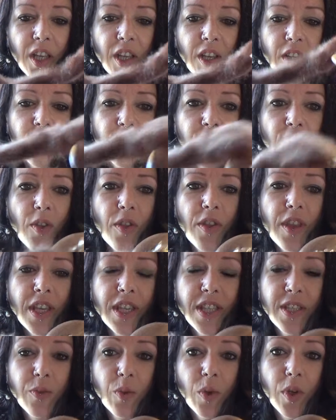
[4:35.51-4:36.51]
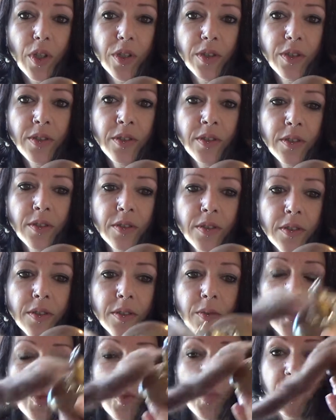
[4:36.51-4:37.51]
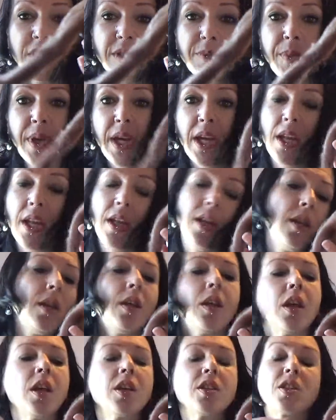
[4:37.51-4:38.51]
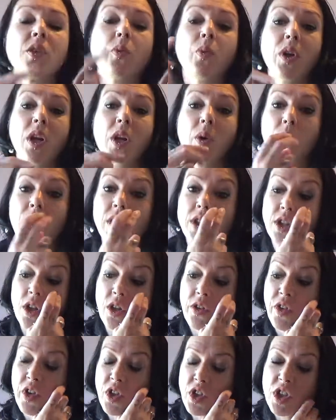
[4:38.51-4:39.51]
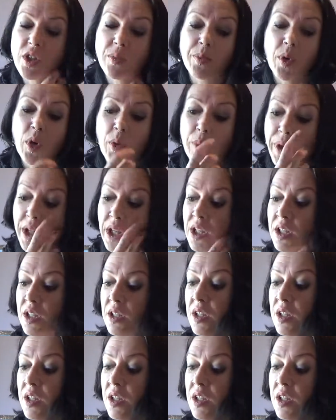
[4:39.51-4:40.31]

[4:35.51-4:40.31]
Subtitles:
So this one will spin so that when I wind it off onto the bobbin,